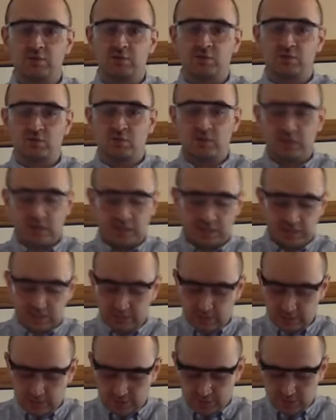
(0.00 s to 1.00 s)
a square
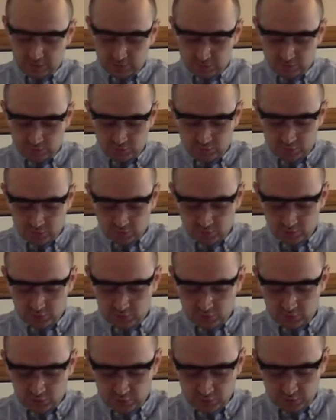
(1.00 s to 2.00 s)
like this, and what
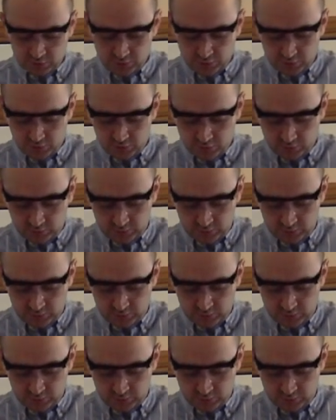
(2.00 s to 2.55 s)
you can do